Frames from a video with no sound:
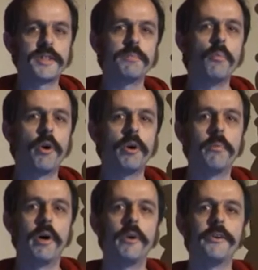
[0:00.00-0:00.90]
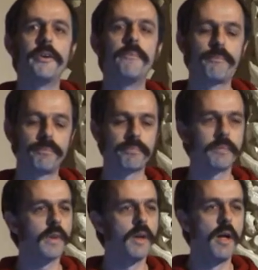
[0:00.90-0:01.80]
is more about
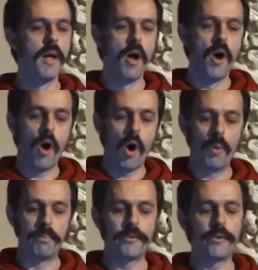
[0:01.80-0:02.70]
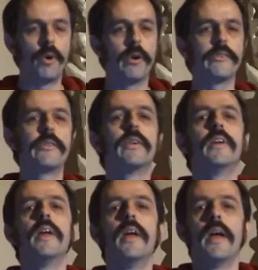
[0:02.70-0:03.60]
open source
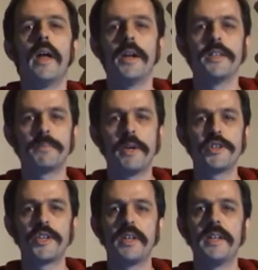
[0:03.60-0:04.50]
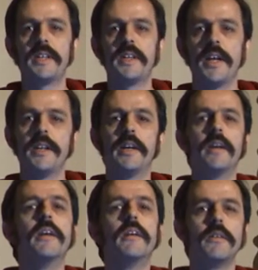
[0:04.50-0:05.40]
and especially getting
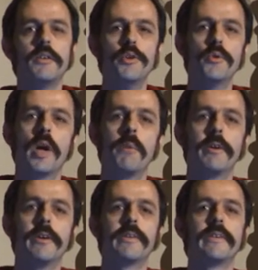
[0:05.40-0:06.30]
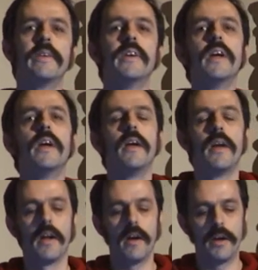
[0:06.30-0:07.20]
newcomers
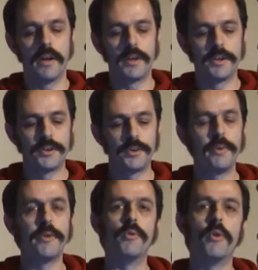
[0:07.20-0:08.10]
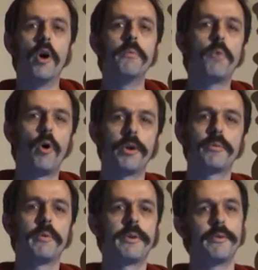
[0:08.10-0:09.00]
on board
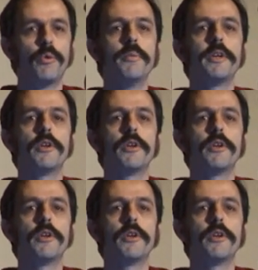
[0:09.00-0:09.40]
with the Ruby